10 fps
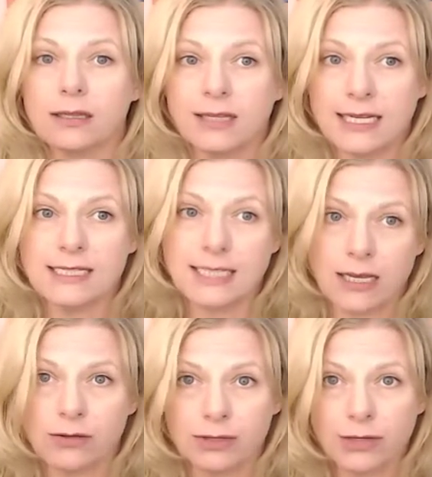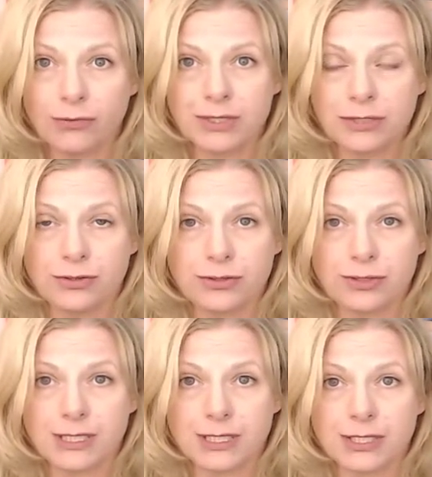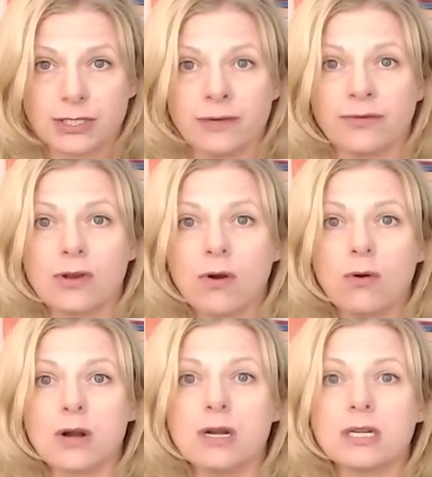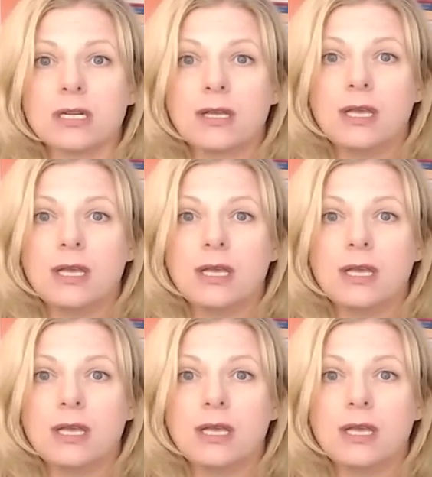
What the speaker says: lays out the original jurisdiction of the court,